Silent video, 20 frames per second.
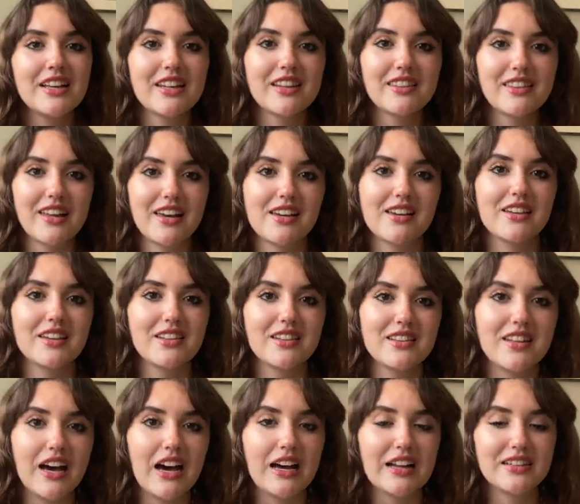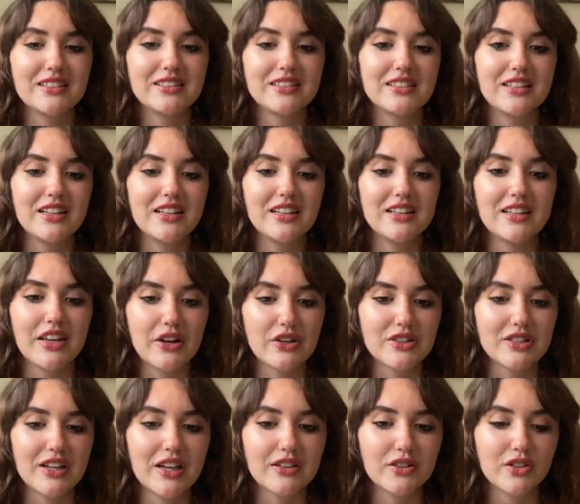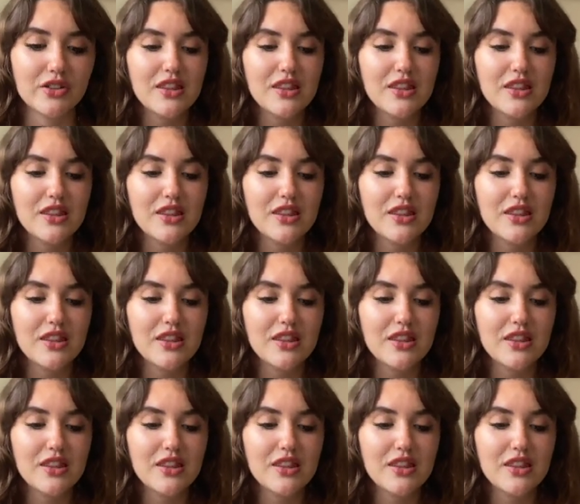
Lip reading: think that they're together.